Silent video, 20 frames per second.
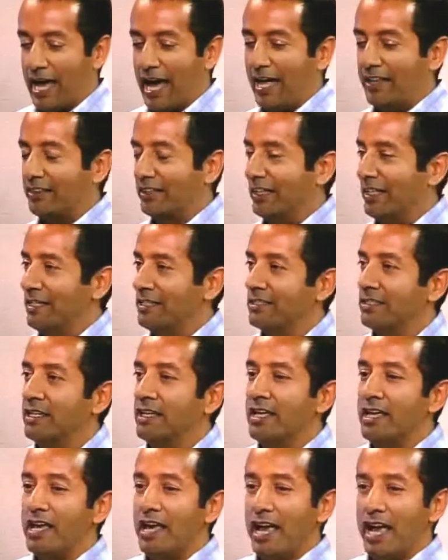athletes,
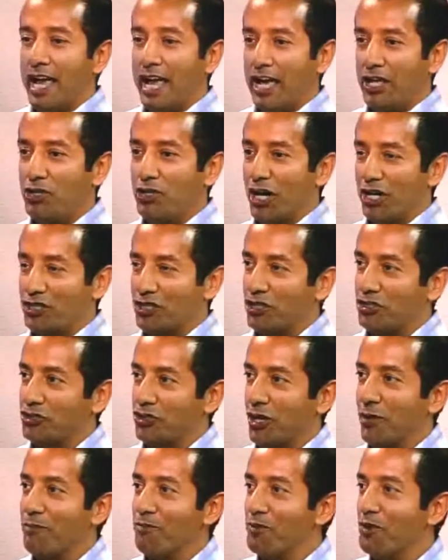and you actually
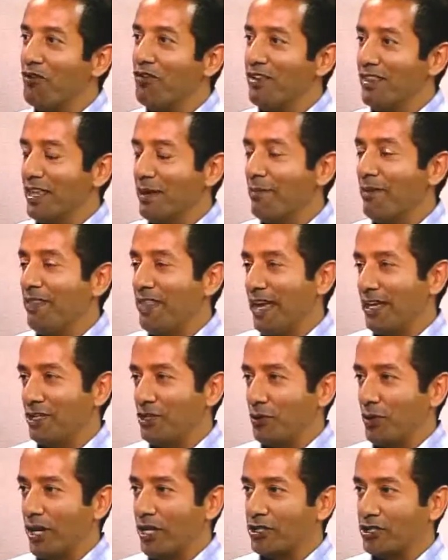start moving them in that
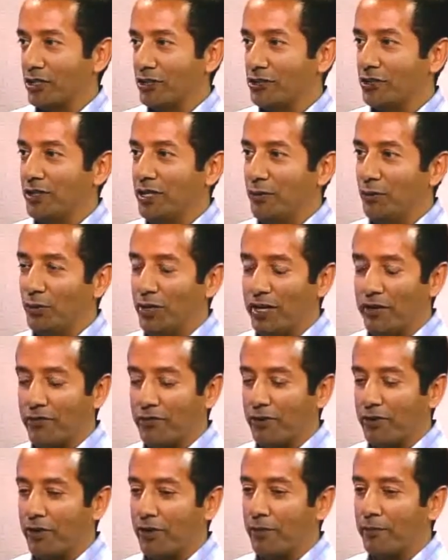direction. So then
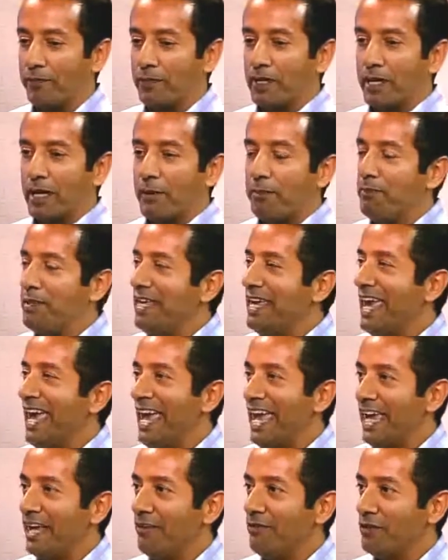whatever
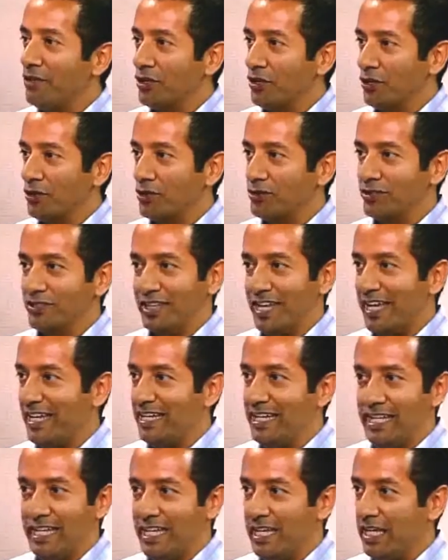behaviors they
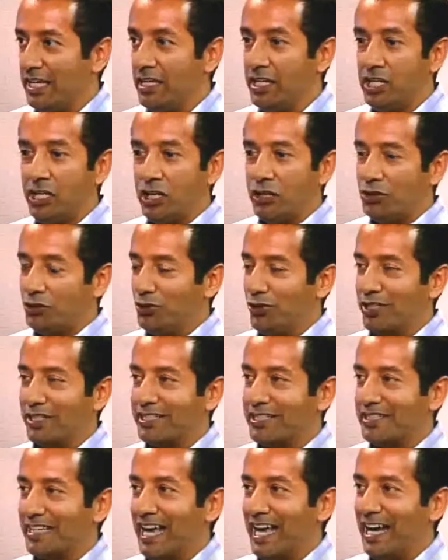need to
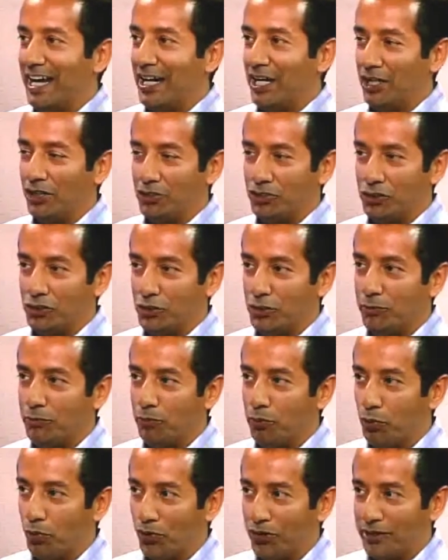excel, to
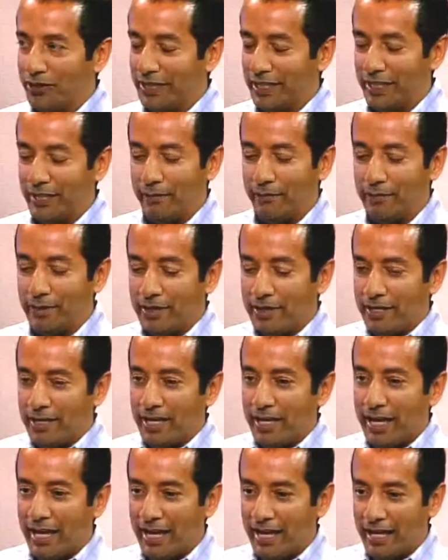point them,
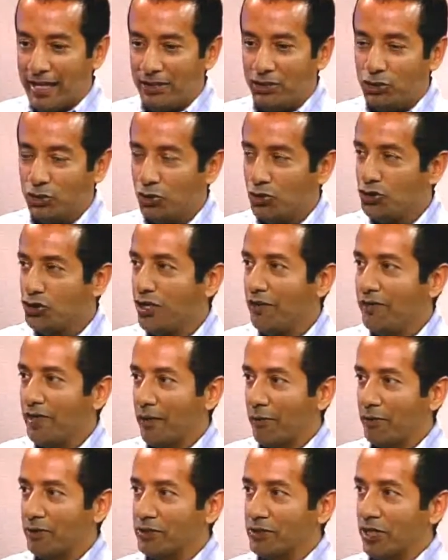and to achieve that
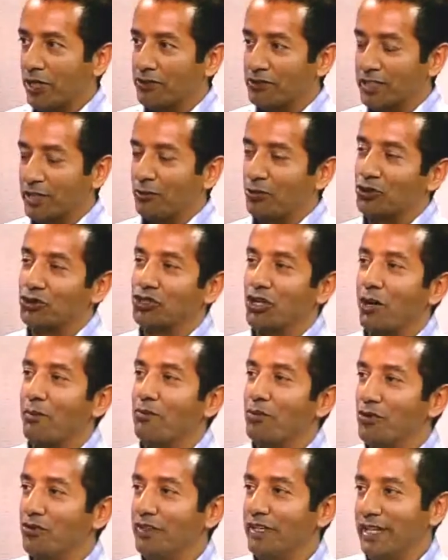results, they will start
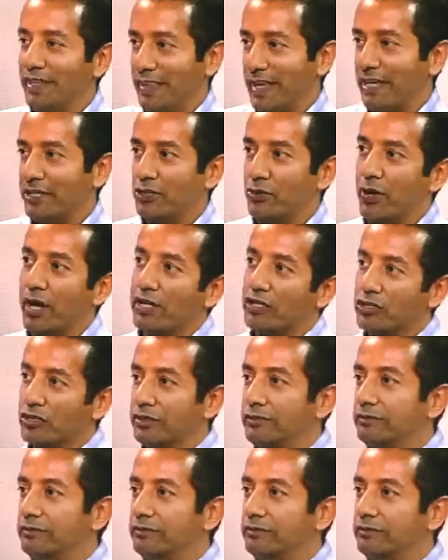moving in that direction.